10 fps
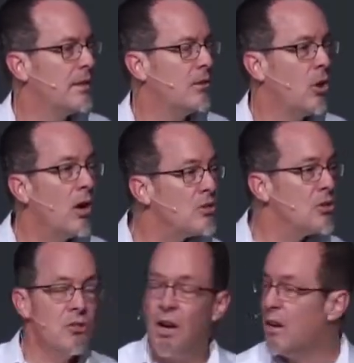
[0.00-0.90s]
Law is just
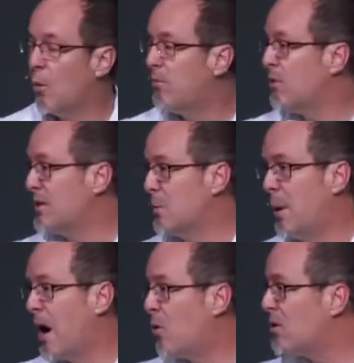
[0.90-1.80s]
not helpful as a
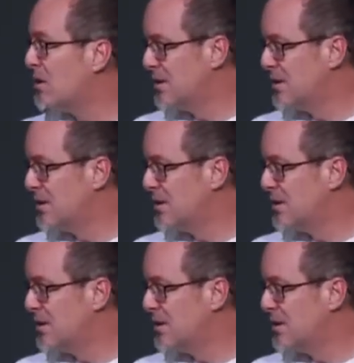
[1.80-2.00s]
power.